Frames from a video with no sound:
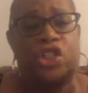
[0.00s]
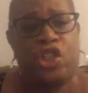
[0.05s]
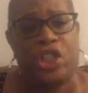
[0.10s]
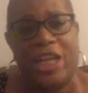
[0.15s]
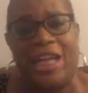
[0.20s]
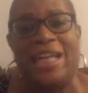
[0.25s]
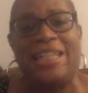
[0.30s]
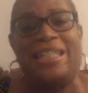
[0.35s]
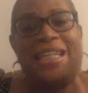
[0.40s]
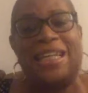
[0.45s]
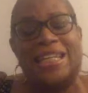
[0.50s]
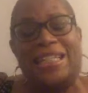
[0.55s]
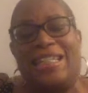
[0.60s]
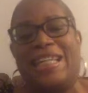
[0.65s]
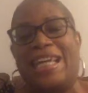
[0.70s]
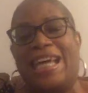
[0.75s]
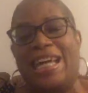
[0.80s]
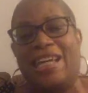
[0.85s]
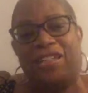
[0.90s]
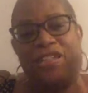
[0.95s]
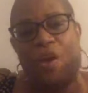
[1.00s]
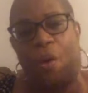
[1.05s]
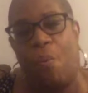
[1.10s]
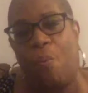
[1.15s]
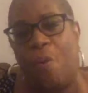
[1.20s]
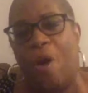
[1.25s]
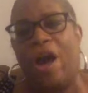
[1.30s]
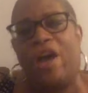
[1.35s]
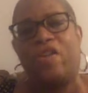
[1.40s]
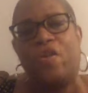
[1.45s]
Jesus is the
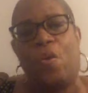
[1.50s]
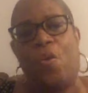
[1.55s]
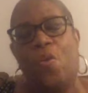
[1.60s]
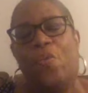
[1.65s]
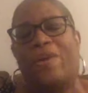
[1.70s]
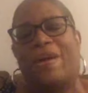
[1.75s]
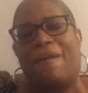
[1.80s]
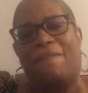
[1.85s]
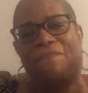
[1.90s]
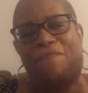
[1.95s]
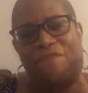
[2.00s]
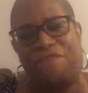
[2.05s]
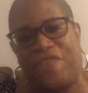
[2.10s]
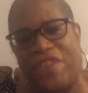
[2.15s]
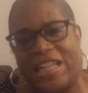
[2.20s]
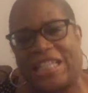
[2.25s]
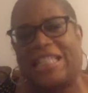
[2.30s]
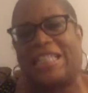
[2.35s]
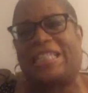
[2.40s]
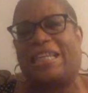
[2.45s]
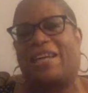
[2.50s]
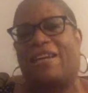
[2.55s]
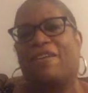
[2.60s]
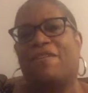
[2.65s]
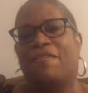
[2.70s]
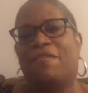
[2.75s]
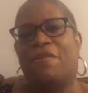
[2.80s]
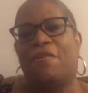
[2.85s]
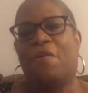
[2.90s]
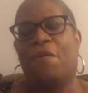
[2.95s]
one who can fix it
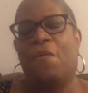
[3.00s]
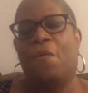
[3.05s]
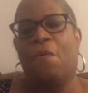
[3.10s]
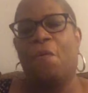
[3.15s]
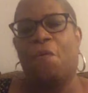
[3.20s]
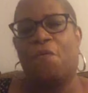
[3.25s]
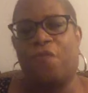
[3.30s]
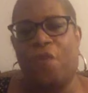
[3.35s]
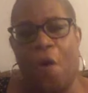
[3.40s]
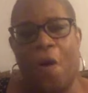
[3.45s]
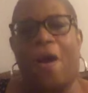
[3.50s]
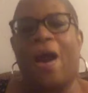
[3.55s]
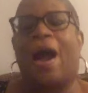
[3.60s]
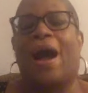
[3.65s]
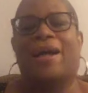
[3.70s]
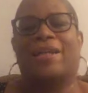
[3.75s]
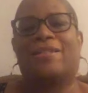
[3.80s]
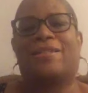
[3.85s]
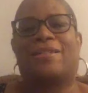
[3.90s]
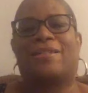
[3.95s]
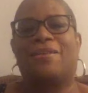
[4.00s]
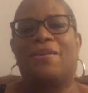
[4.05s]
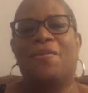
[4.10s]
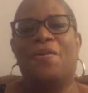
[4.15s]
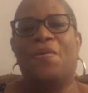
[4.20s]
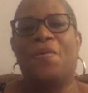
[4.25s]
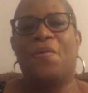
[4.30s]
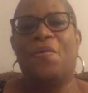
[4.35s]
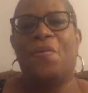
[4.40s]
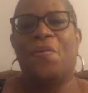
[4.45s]
for us.
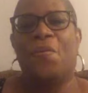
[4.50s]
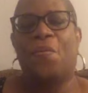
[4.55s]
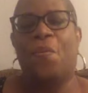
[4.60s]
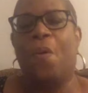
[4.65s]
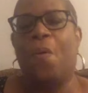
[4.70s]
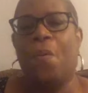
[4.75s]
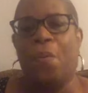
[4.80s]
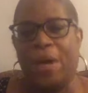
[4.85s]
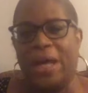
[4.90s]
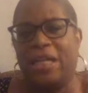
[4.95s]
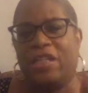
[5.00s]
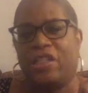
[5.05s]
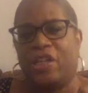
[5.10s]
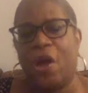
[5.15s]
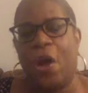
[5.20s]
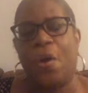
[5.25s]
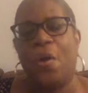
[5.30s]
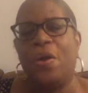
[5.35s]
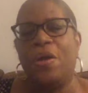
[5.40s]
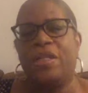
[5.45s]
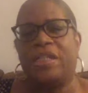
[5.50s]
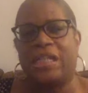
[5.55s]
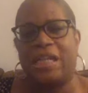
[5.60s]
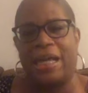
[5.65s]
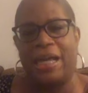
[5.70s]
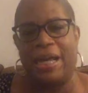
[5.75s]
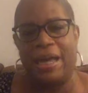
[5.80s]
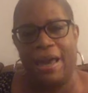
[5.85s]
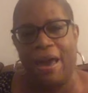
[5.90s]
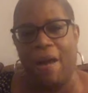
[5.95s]
When we turn to
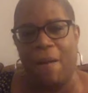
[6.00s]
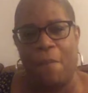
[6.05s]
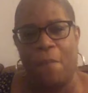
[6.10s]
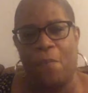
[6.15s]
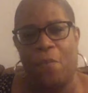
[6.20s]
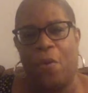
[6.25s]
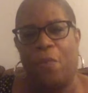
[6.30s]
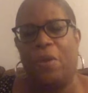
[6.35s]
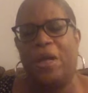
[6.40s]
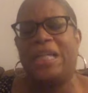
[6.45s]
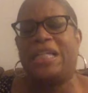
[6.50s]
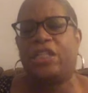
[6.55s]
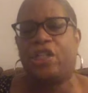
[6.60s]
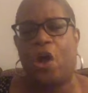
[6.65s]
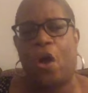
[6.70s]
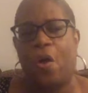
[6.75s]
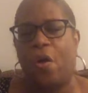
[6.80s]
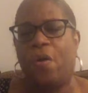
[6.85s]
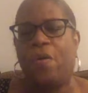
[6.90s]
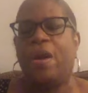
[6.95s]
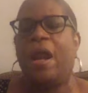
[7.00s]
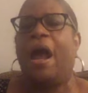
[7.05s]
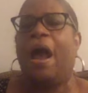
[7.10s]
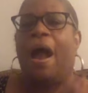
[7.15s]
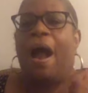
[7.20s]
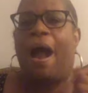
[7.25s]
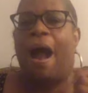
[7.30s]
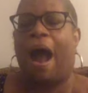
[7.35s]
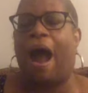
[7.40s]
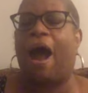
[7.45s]
him, when we turn
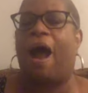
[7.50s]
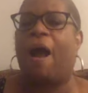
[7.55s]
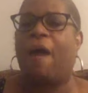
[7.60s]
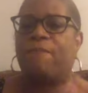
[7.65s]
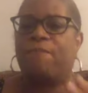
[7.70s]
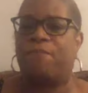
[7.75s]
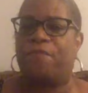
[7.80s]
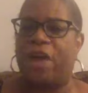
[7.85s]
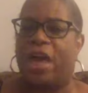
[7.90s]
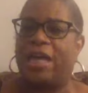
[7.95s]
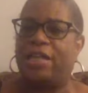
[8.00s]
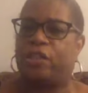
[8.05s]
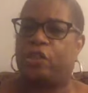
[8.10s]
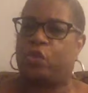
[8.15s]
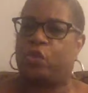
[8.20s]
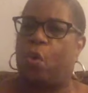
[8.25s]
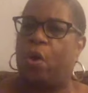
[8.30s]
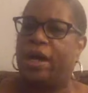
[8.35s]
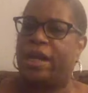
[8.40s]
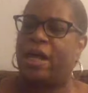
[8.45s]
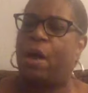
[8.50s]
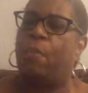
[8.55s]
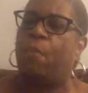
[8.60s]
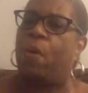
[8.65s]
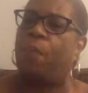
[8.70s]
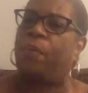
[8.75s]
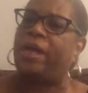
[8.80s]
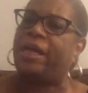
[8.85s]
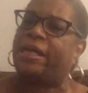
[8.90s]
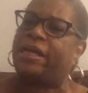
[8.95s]
our face toward him, when we